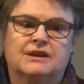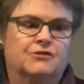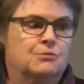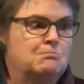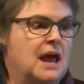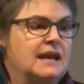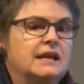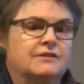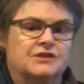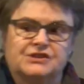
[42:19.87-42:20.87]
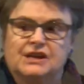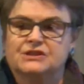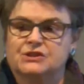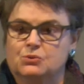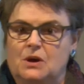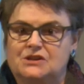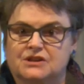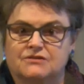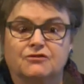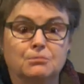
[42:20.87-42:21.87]
that for many of the sons in
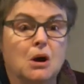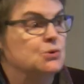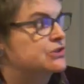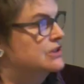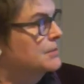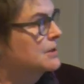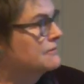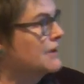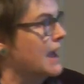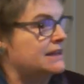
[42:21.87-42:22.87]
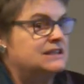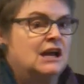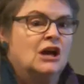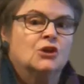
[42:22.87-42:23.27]
Weston, for most of them in fact,